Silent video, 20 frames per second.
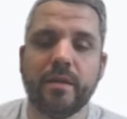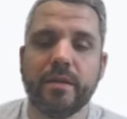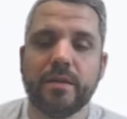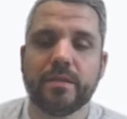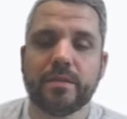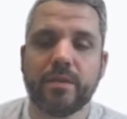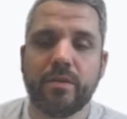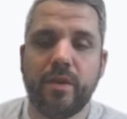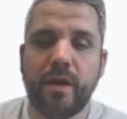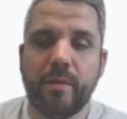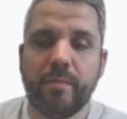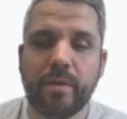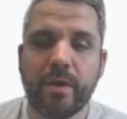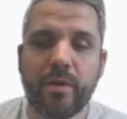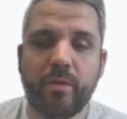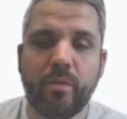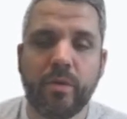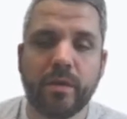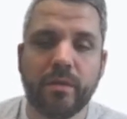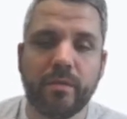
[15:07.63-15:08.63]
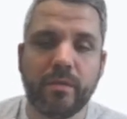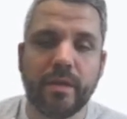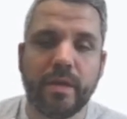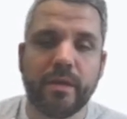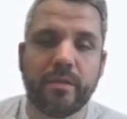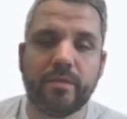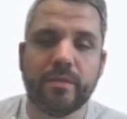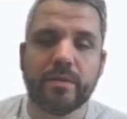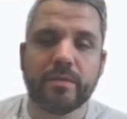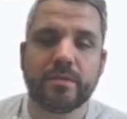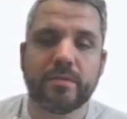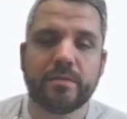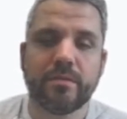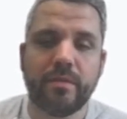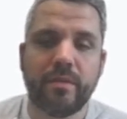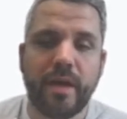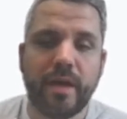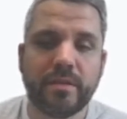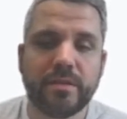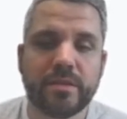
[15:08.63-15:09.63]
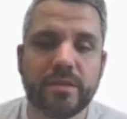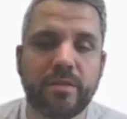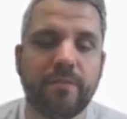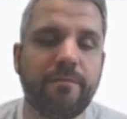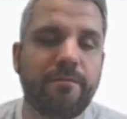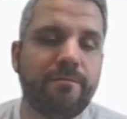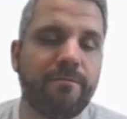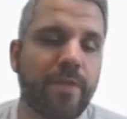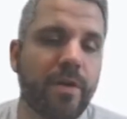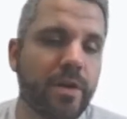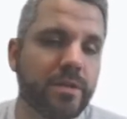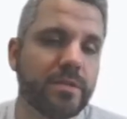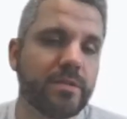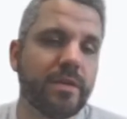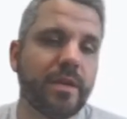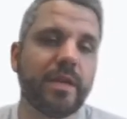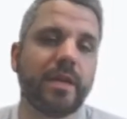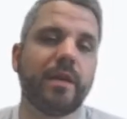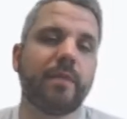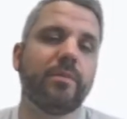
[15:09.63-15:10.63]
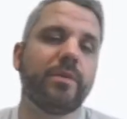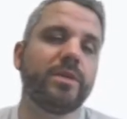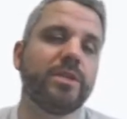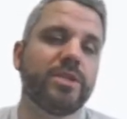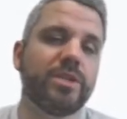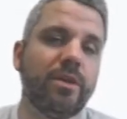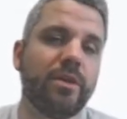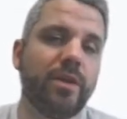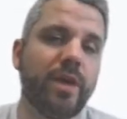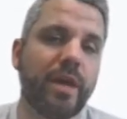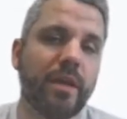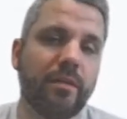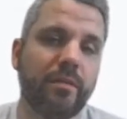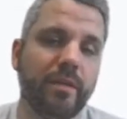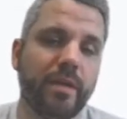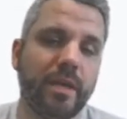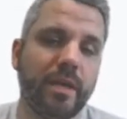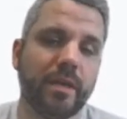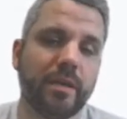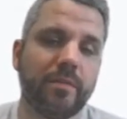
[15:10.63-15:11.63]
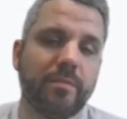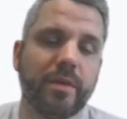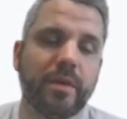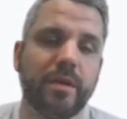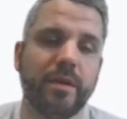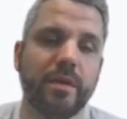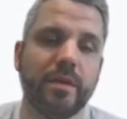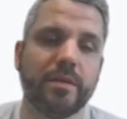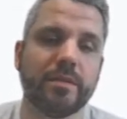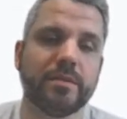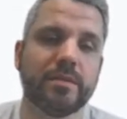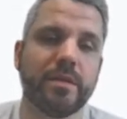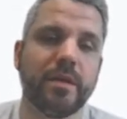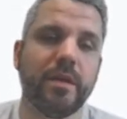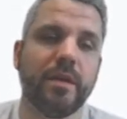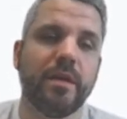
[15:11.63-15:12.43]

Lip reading: So I'm going to want to link this. So that's the first thing I'm going to show you how to link, because